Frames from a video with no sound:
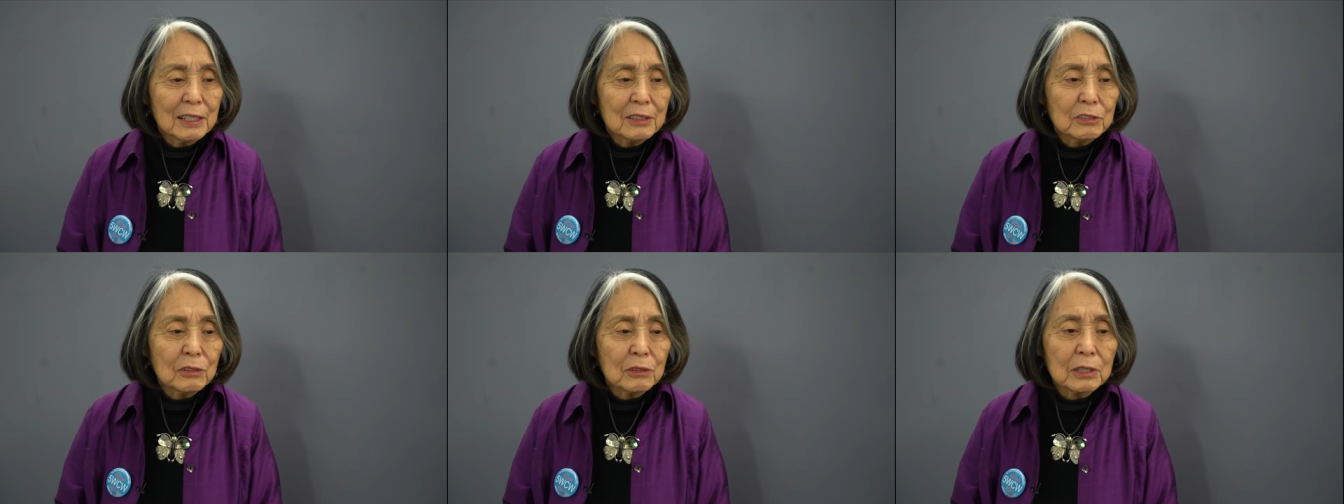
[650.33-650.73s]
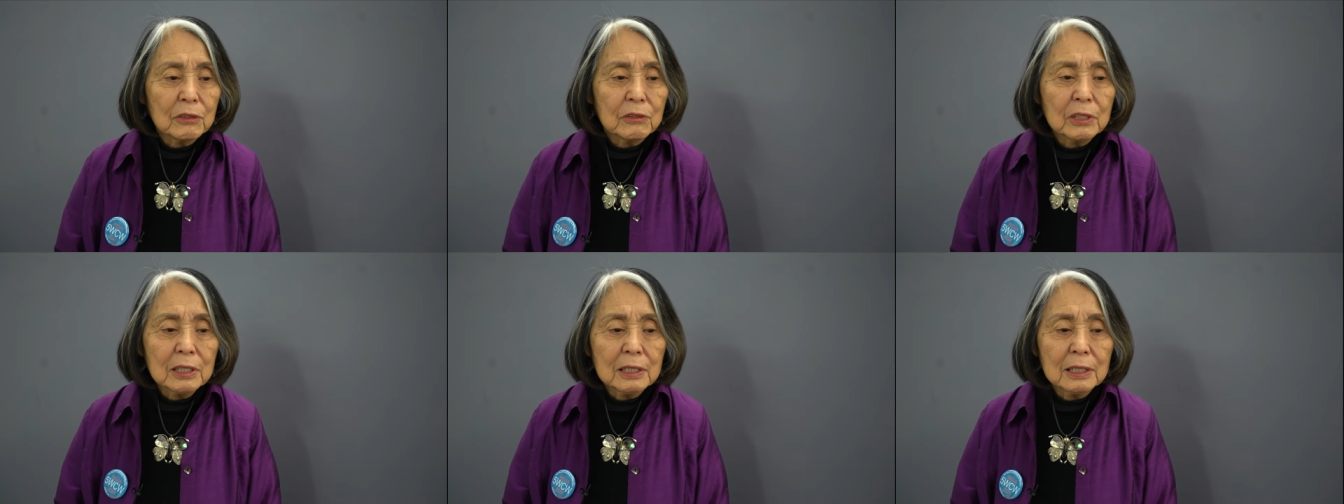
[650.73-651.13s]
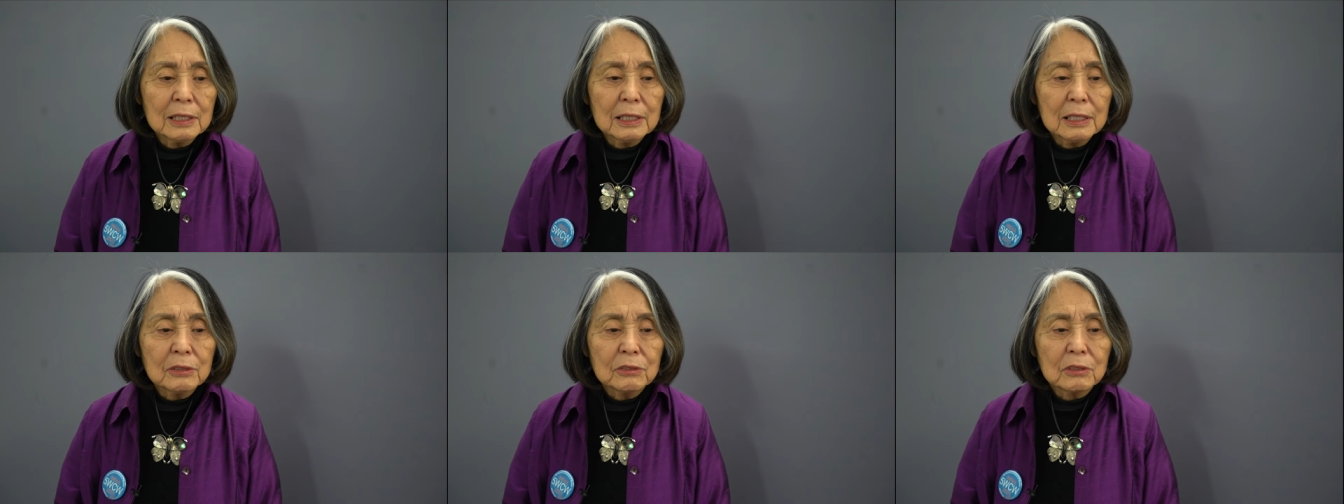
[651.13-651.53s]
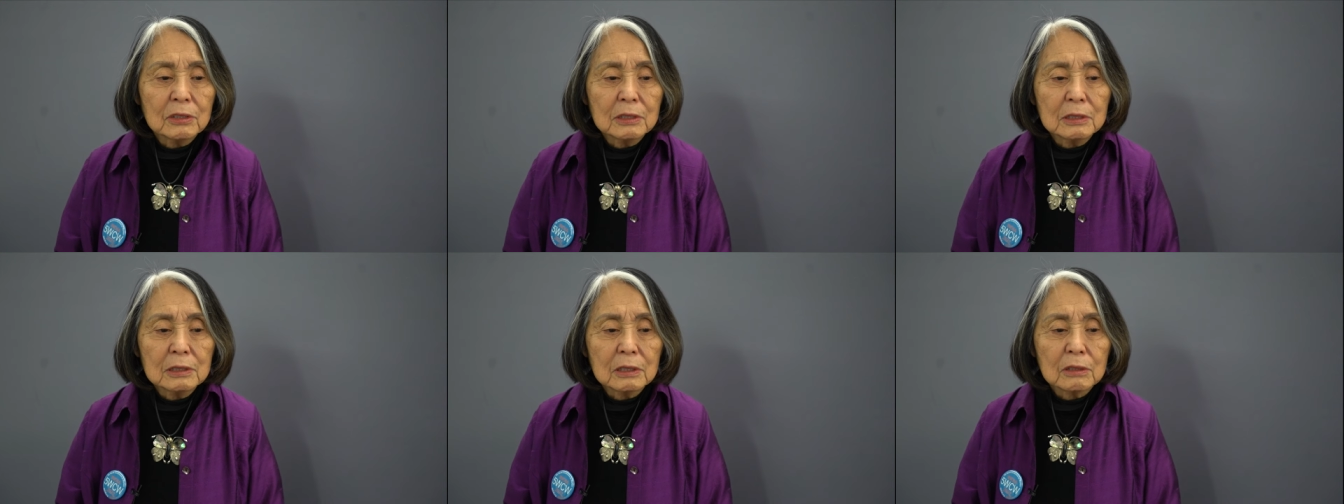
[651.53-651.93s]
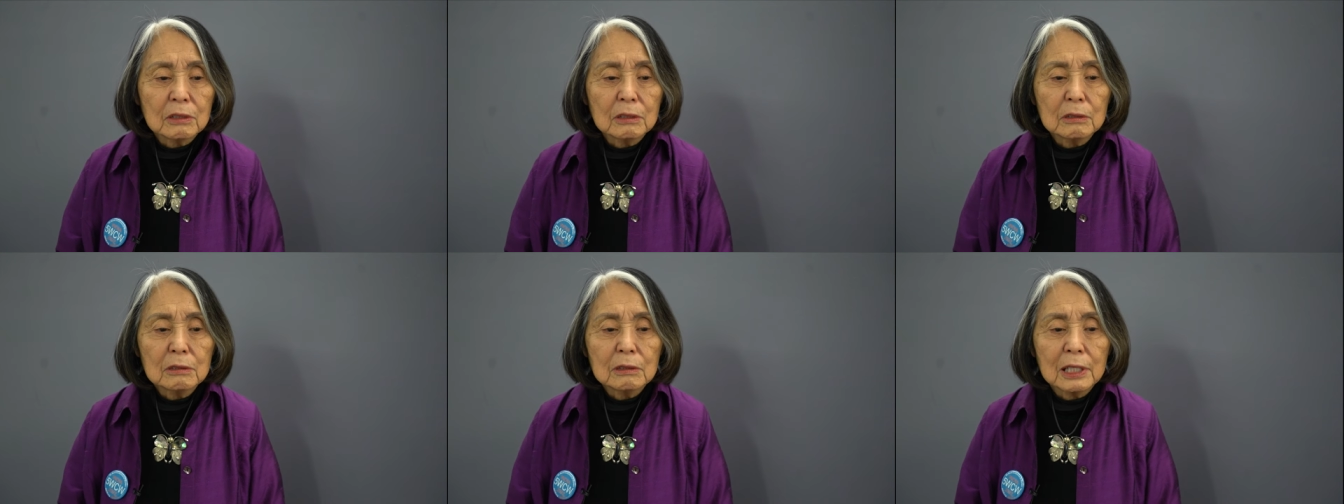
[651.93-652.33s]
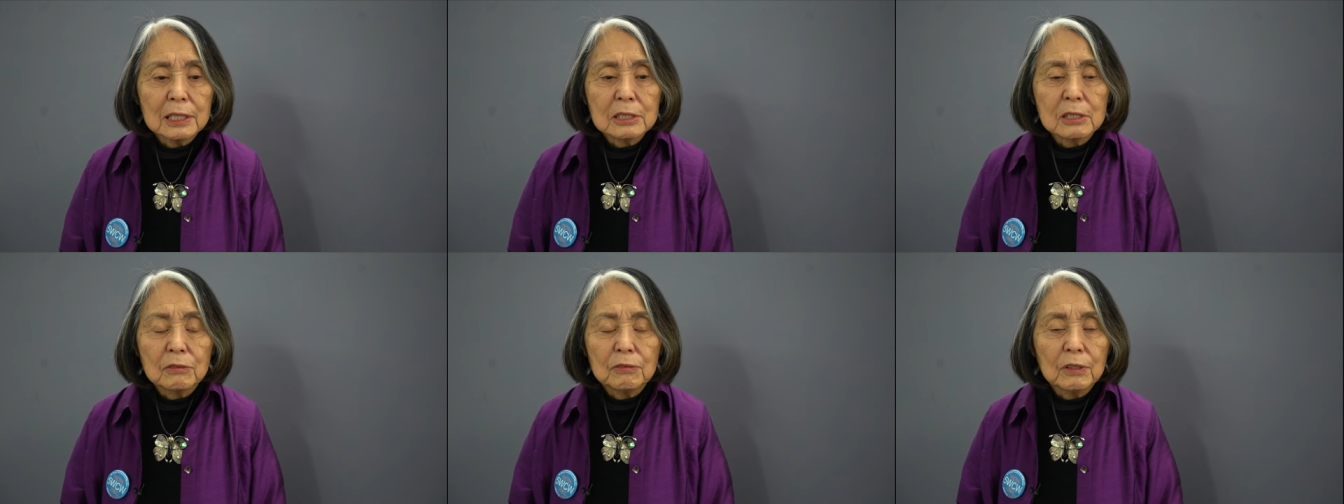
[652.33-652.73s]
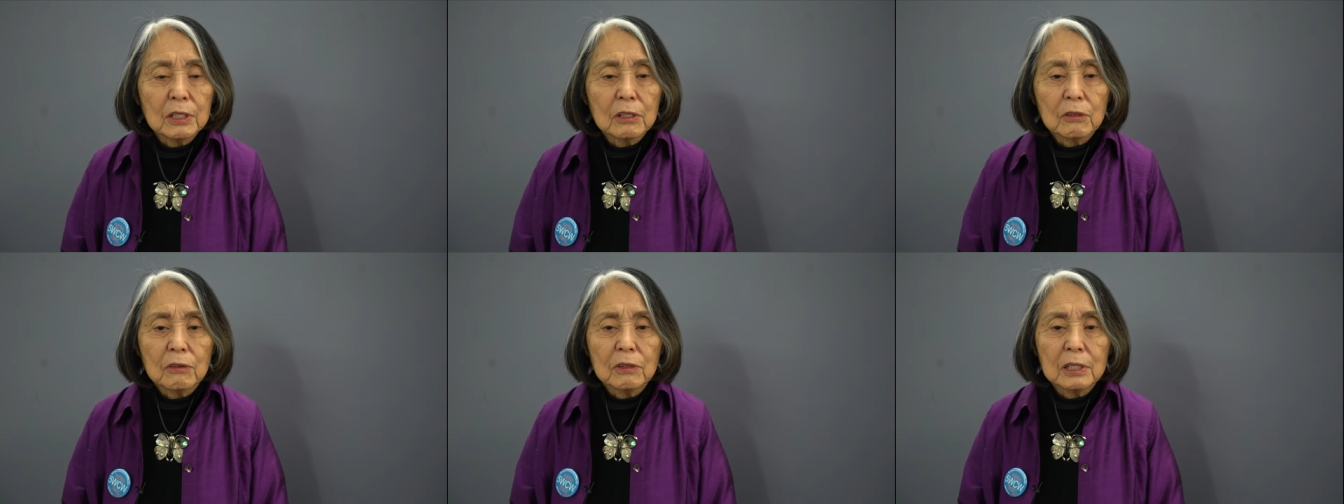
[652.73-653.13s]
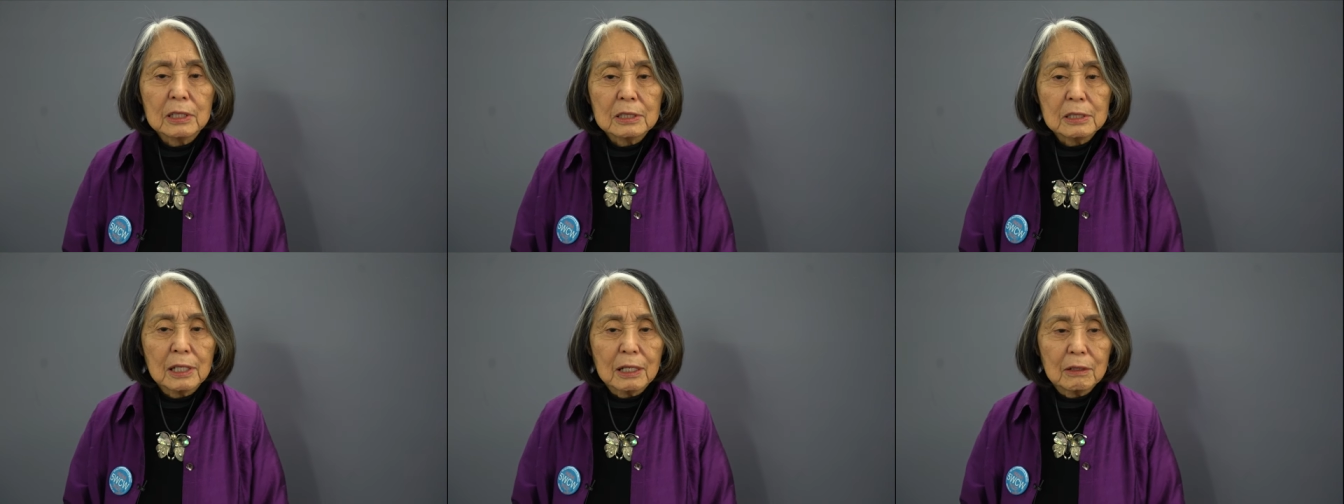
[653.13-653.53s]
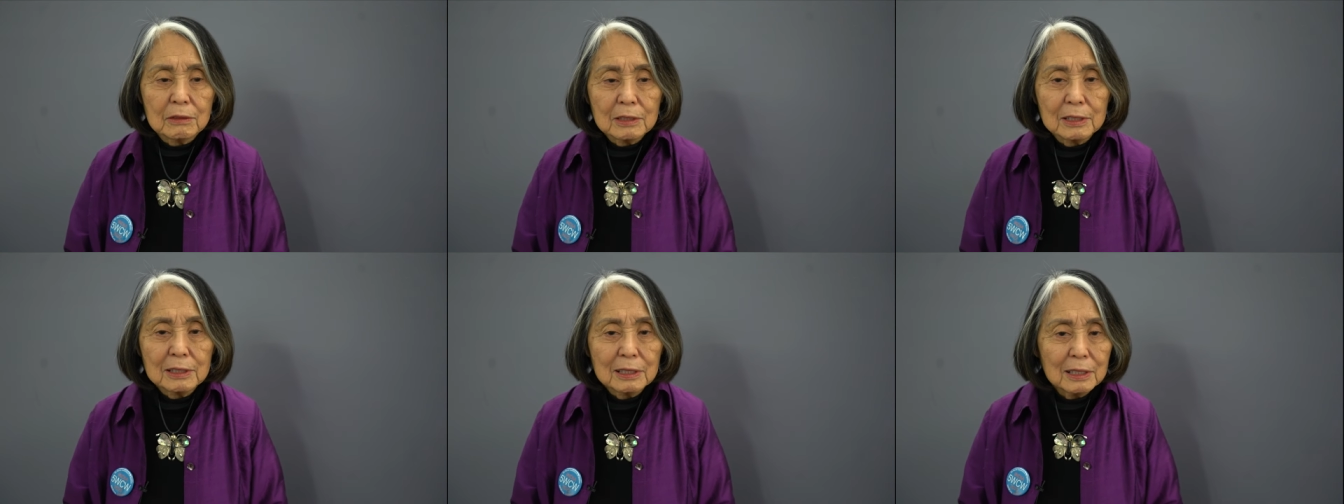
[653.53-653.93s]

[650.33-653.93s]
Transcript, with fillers: So Athena is a little girl who likes to figure things out.